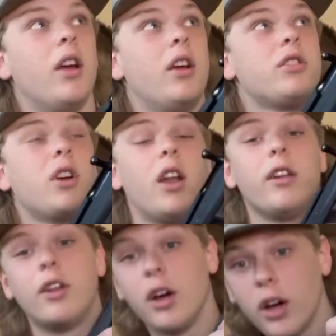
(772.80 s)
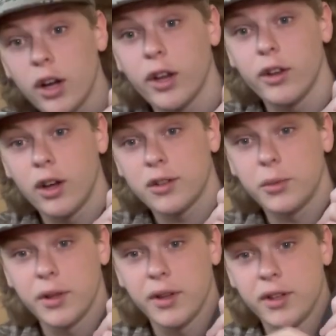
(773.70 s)
Shot a ton of ducks
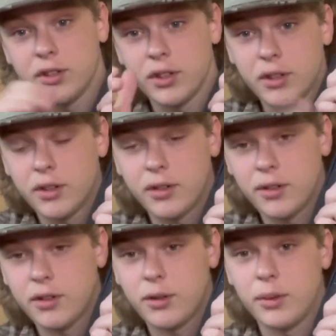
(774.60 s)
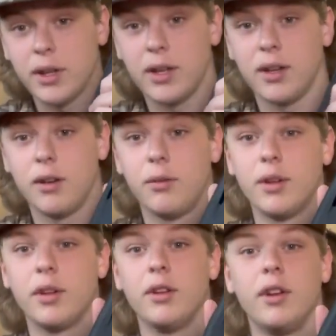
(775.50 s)
with it this year. We had a really
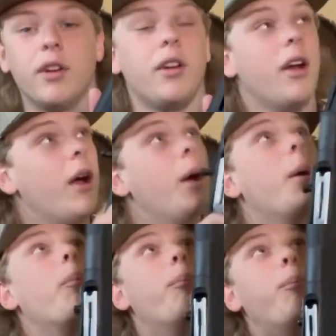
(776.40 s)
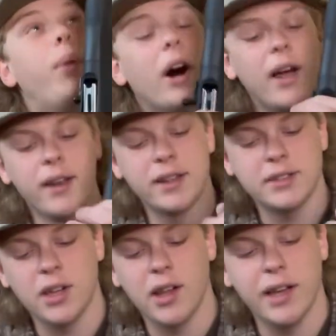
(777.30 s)
good year. But that's
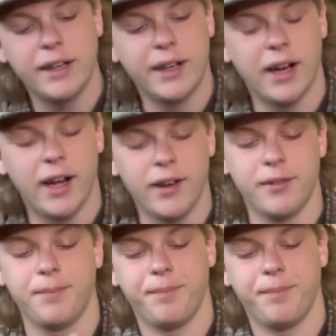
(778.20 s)
all I got.